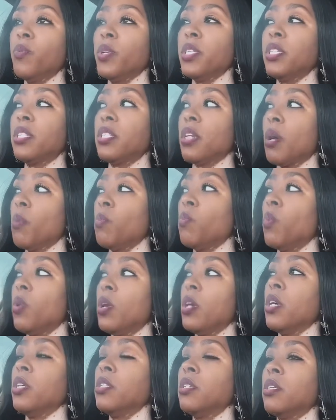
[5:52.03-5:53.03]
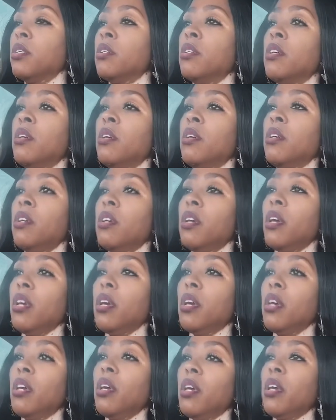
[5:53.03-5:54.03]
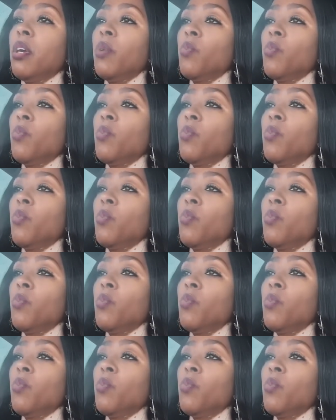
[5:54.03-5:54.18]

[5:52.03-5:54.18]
with someone